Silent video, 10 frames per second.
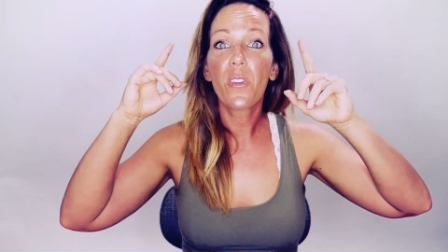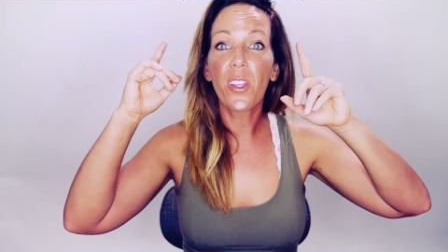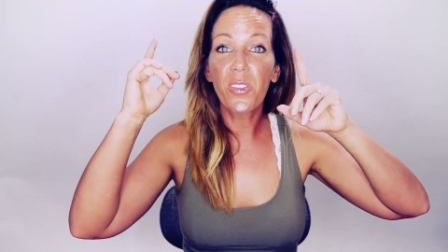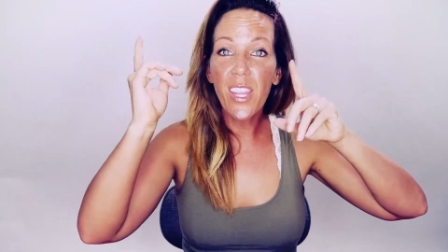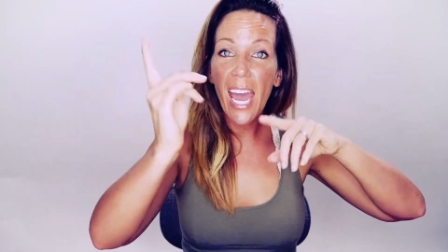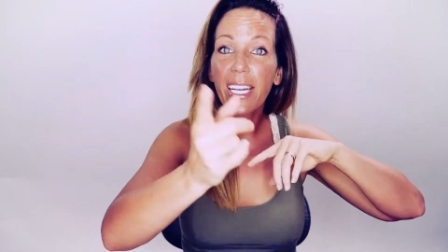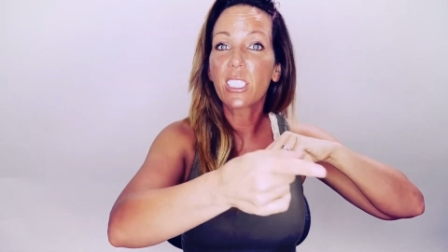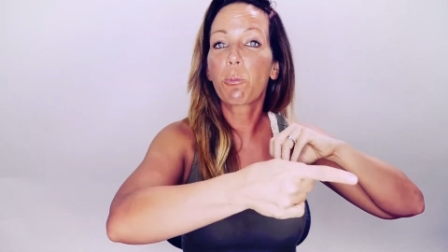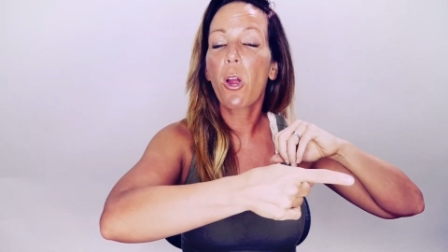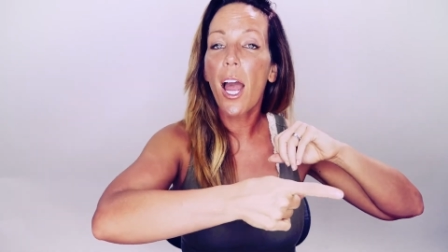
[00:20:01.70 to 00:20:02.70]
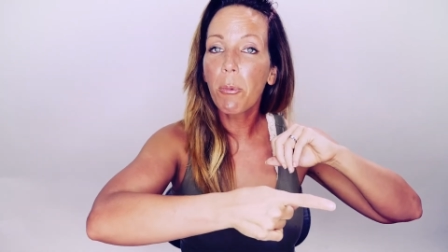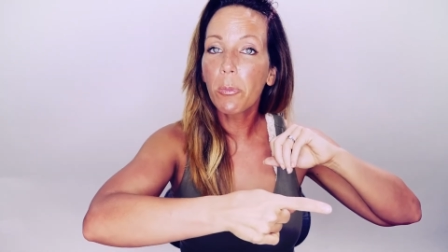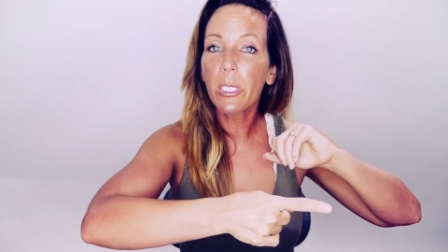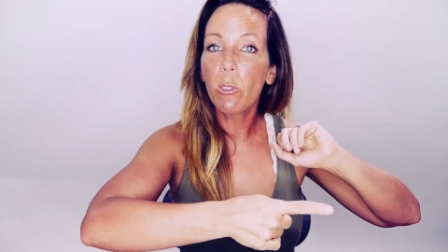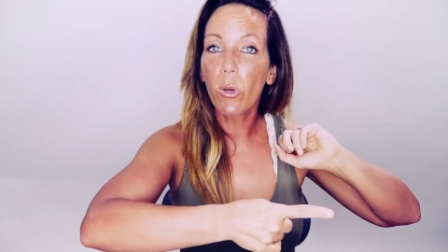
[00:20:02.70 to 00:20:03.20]
that is
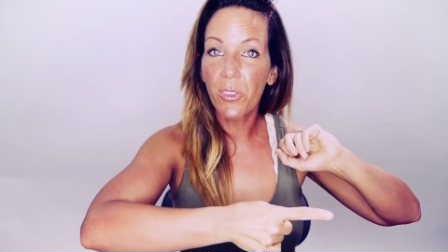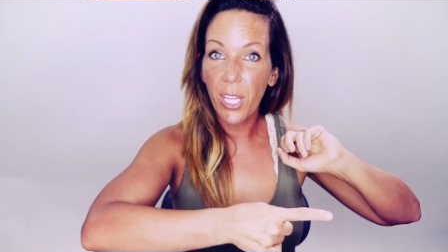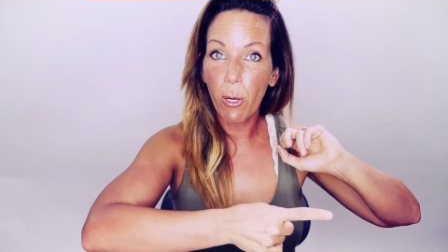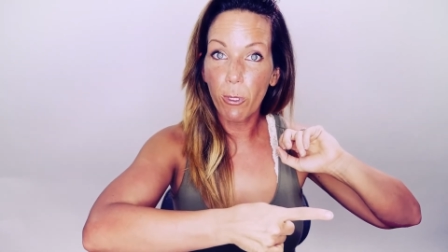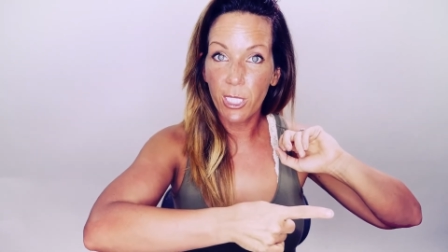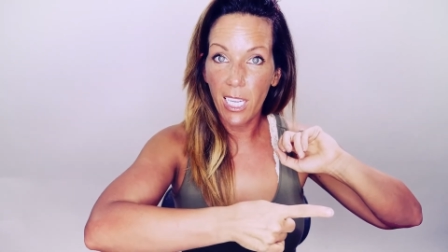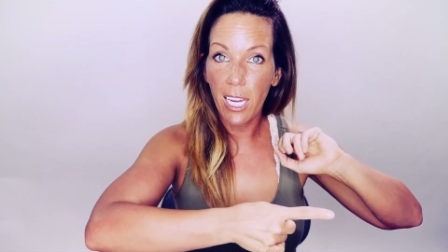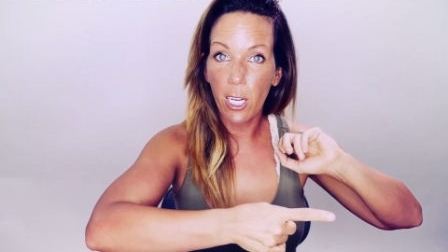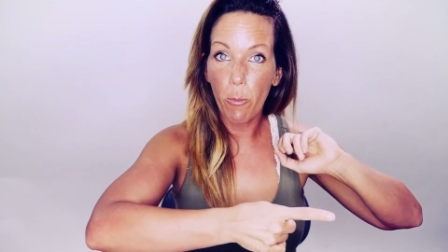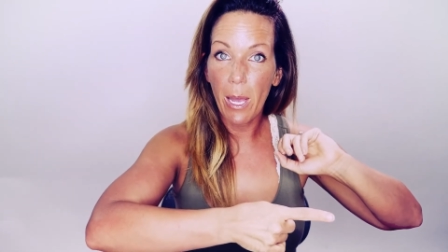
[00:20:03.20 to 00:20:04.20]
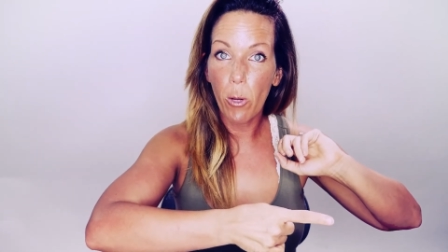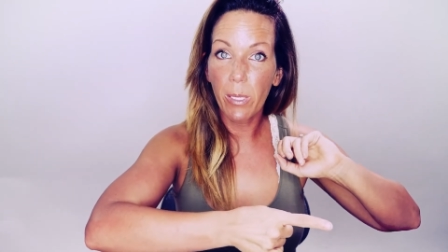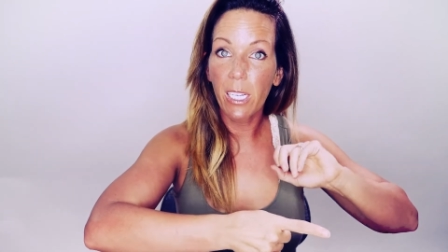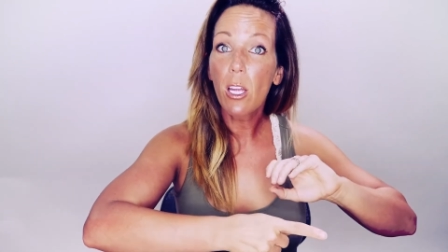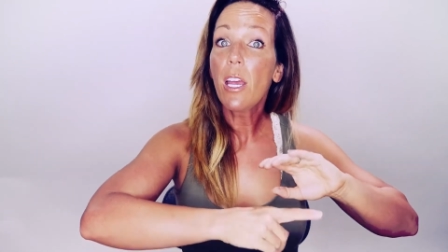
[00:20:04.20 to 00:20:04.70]
probably what they were saying about
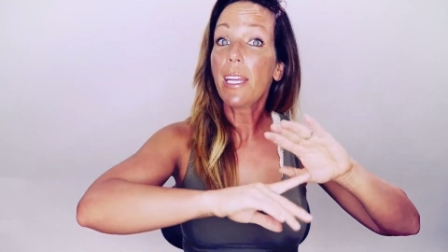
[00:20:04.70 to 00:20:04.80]
me.